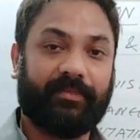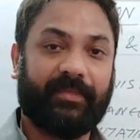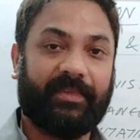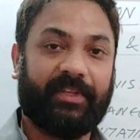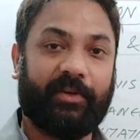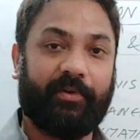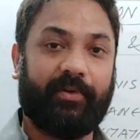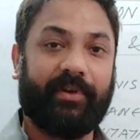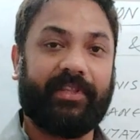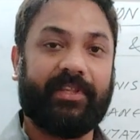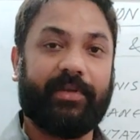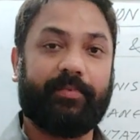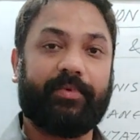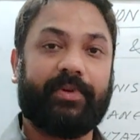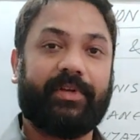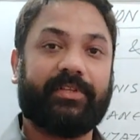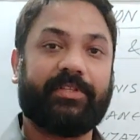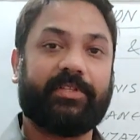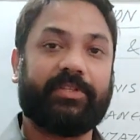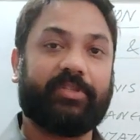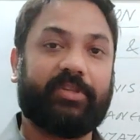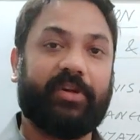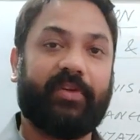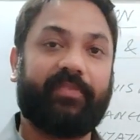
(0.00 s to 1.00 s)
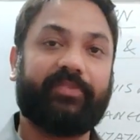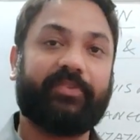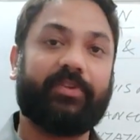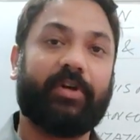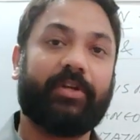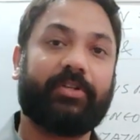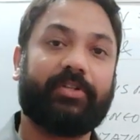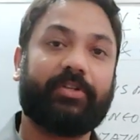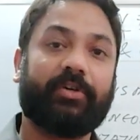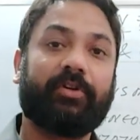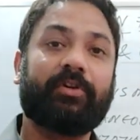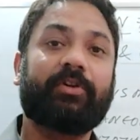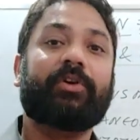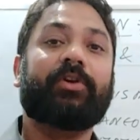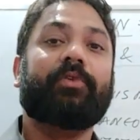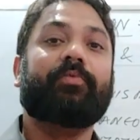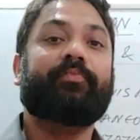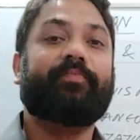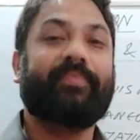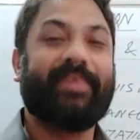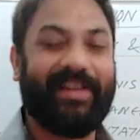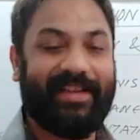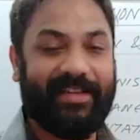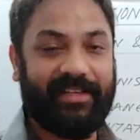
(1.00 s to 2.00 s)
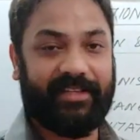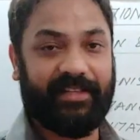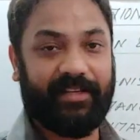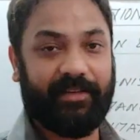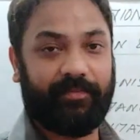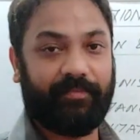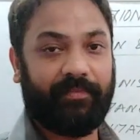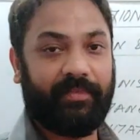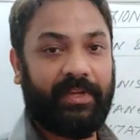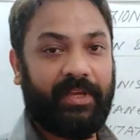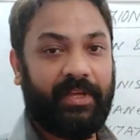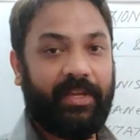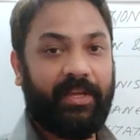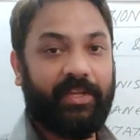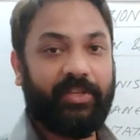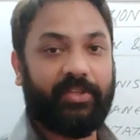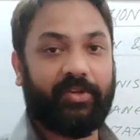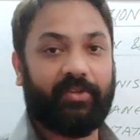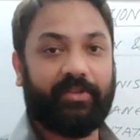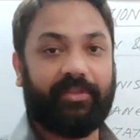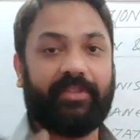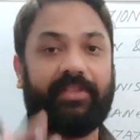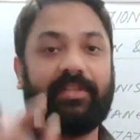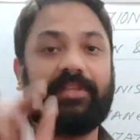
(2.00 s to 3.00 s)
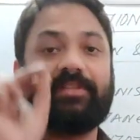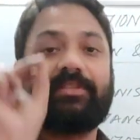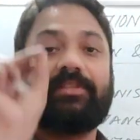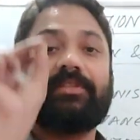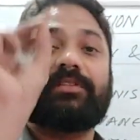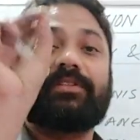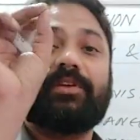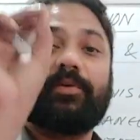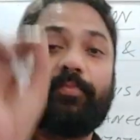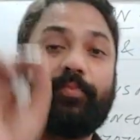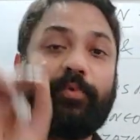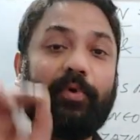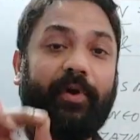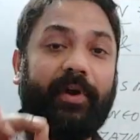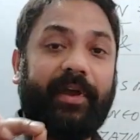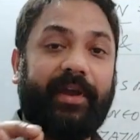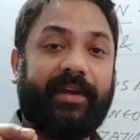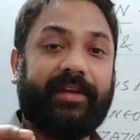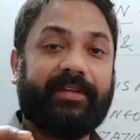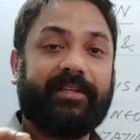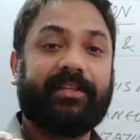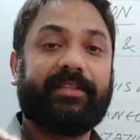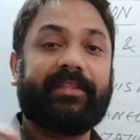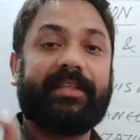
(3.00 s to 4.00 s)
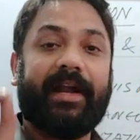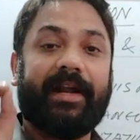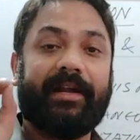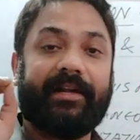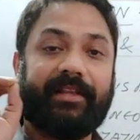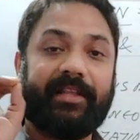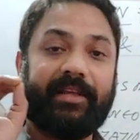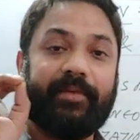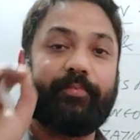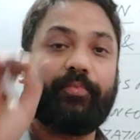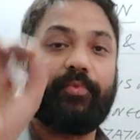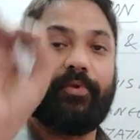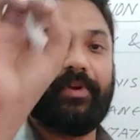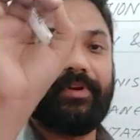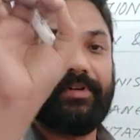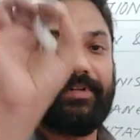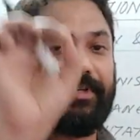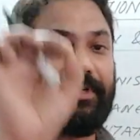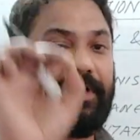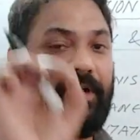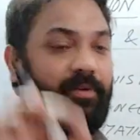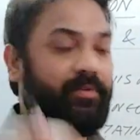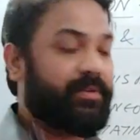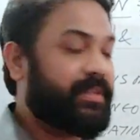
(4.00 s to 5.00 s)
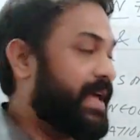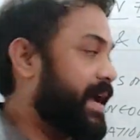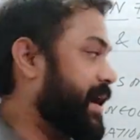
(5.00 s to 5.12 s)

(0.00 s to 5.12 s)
during the process of tautomerism. So this is the point that they pointed out,